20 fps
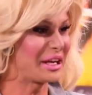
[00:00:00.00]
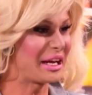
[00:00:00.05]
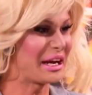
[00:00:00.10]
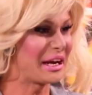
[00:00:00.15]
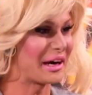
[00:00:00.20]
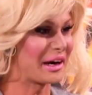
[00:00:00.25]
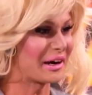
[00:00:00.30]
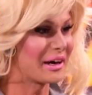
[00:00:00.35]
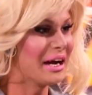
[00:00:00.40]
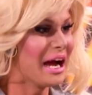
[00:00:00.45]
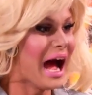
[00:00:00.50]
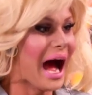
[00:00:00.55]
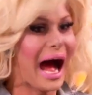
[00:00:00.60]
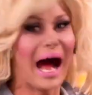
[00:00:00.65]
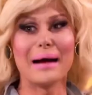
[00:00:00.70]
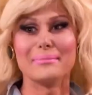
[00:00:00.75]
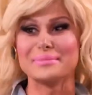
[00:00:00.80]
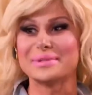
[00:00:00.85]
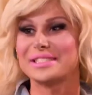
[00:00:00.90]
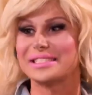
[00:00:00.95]
year,
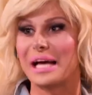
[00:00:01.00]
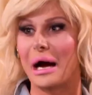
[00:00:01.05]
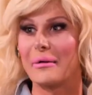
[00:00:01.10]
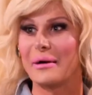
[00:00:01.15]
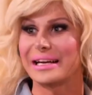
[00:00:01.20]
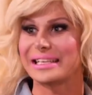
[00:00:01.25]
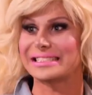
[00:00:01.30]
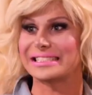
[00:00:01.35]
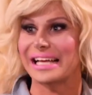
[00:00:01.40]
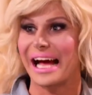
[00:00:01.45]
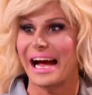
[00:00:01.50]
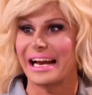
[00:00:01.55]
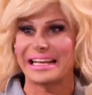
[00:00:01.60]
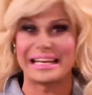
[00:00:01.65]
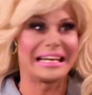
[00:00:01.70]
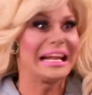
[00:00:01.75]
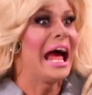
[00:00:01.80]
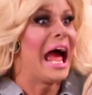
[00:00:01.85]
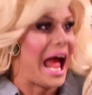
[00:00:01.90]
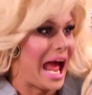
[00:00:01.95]
I'm so
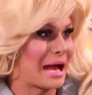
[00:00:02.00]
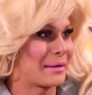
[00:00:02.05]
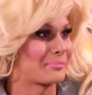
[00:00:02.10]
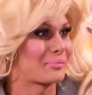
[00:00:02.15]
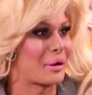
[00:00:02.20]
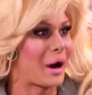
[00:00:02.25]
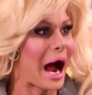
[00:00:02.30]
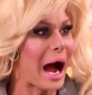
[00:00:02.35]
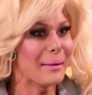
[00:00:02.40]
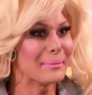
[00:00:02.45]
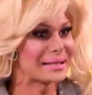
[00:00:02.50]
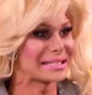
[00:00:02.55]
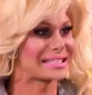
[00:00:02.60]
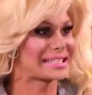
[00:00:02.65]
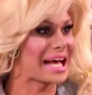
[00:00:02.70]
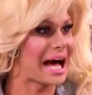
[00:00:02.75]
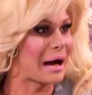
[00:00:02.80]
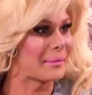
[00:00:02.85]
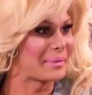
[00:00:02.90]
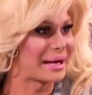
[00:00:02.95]
excited, and prom is
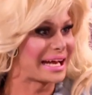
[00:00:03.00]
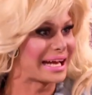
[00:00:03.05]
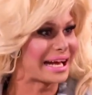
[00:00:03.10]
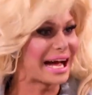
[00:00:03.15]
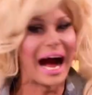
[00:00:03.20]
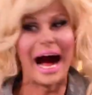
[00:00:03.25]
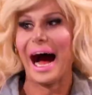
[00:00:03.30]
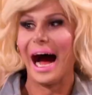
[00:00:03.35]
coming.